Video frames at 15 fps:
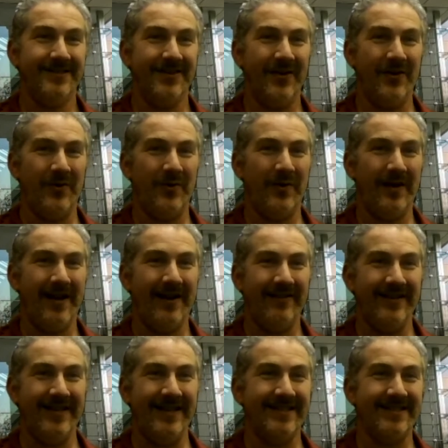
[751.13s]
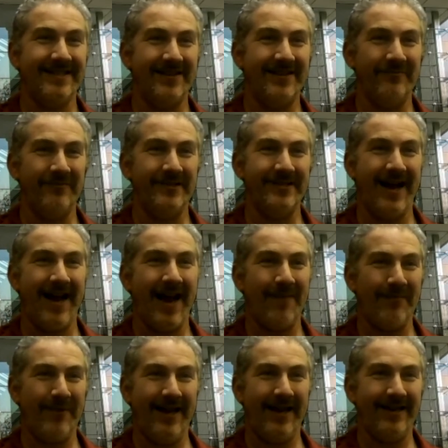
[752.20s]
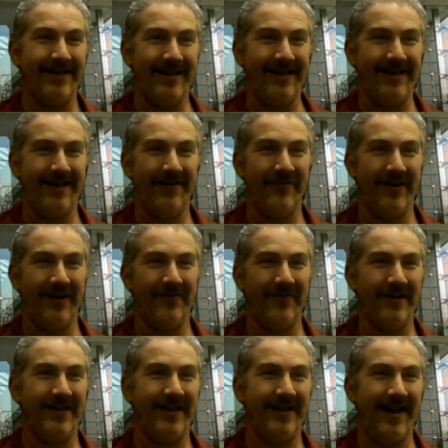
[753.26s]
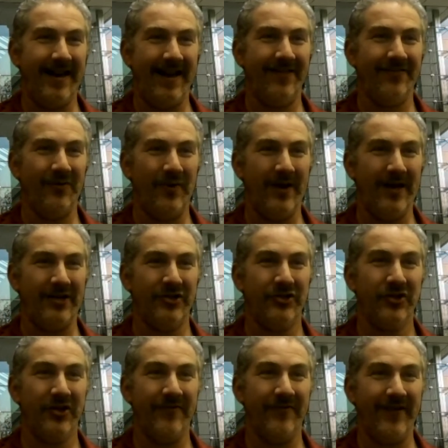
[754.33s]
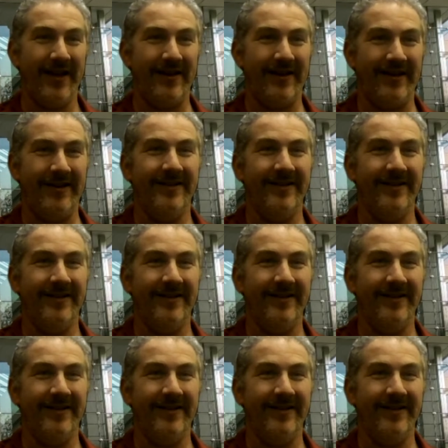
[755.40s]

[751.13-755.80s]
So at least it was a happy ending, even if it didn't end the way it should have ended.